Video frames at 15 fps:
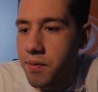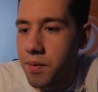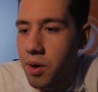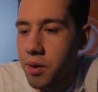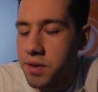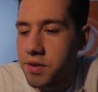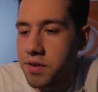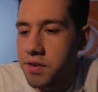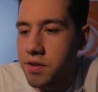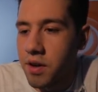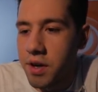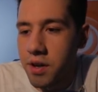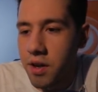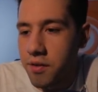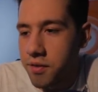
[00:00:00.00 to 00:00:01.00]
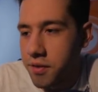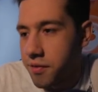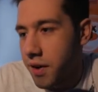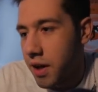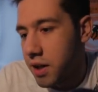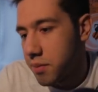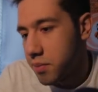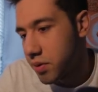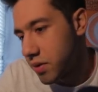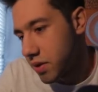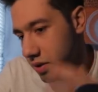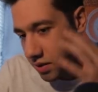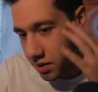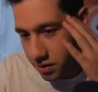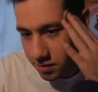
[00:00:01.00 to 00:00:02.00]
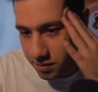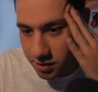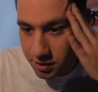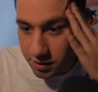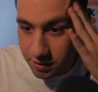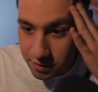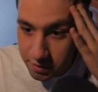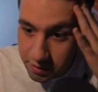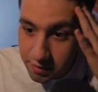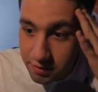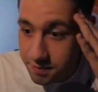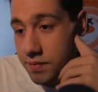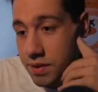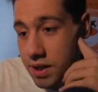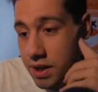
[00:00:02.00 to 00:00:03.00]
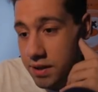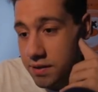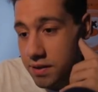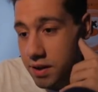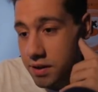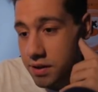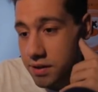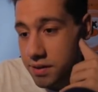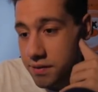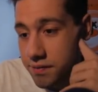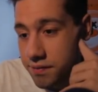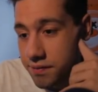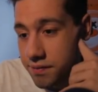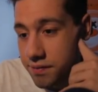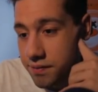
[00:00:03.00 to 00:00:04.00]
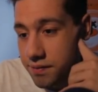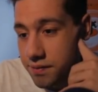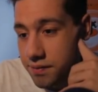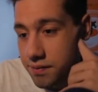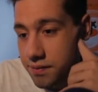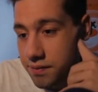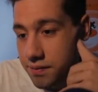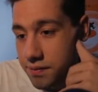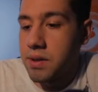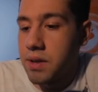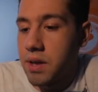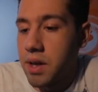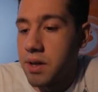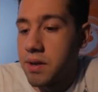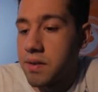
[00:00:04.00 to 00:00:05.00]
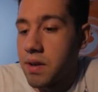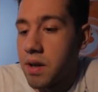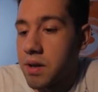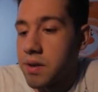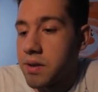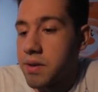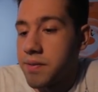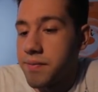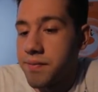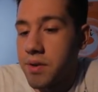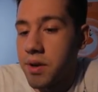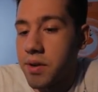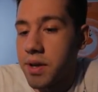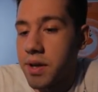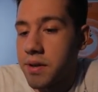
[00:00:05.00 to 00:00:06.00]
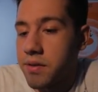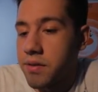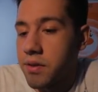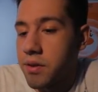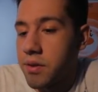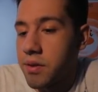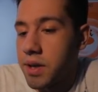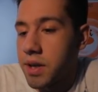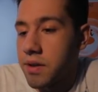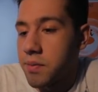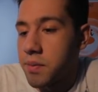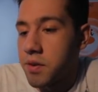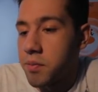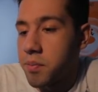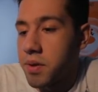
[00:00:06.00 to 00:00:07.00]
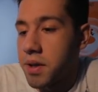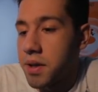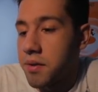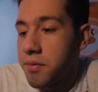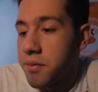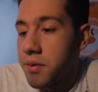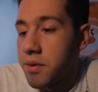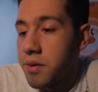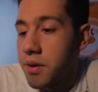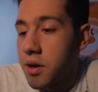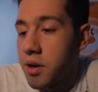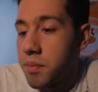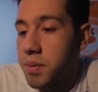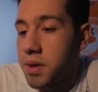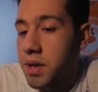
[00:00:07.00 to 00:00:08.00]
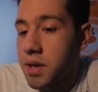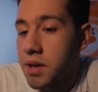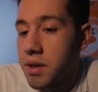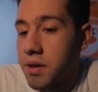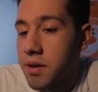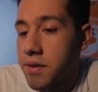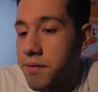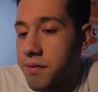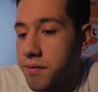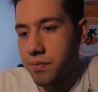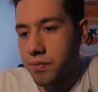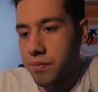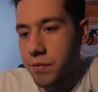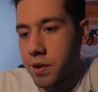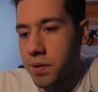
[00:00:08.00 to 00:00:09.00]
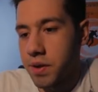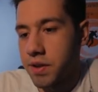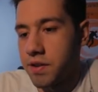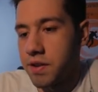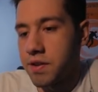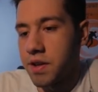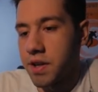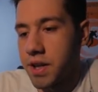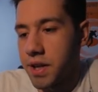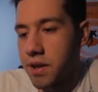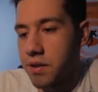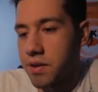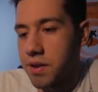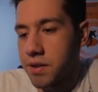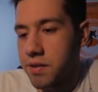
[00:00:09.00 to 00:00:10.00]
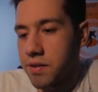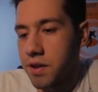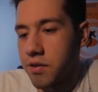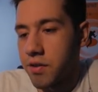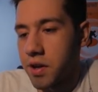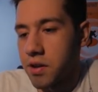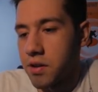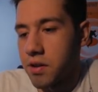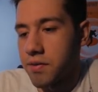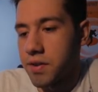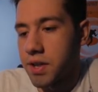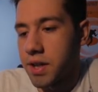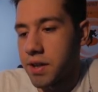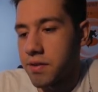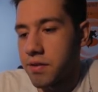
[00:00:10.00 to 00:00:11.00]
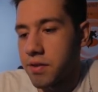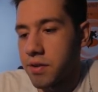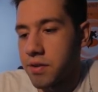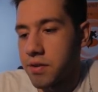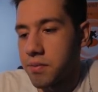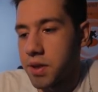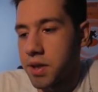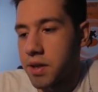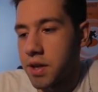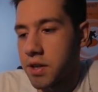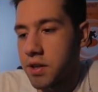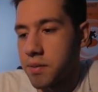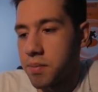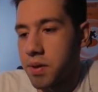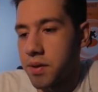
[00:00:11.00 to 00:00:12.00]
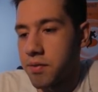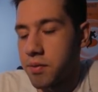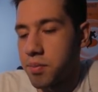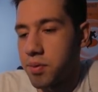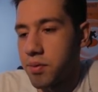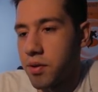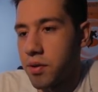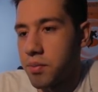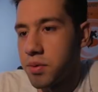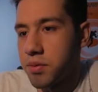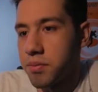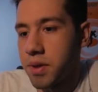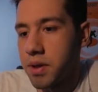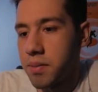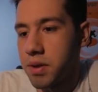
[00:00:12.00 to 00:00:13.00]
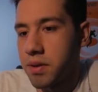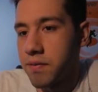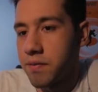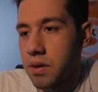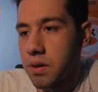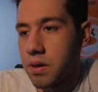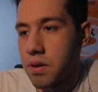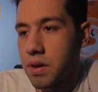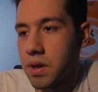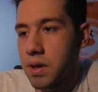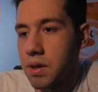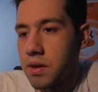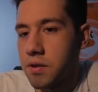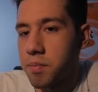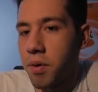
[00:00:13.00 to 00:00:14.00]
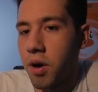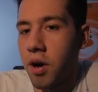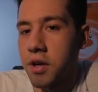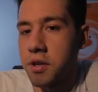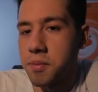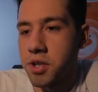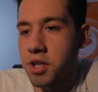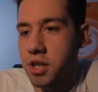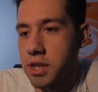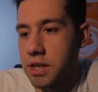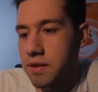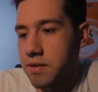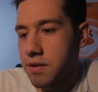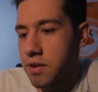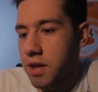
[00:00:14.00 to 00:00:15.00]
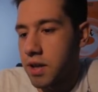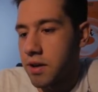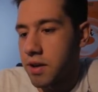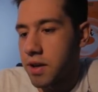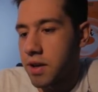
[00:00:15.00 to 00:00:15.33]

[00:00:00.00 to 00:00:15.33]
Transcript: Oh, he's just starting off with Falibor? Oh, Jesus. That is not good. That is not good. Okay, so I guess we just play for Harpy Egg here. Well, because he's going to kill this Endrega Larva next turn. We can actually play for Pugo Boom, maybe. Alright, he's machines? Okay.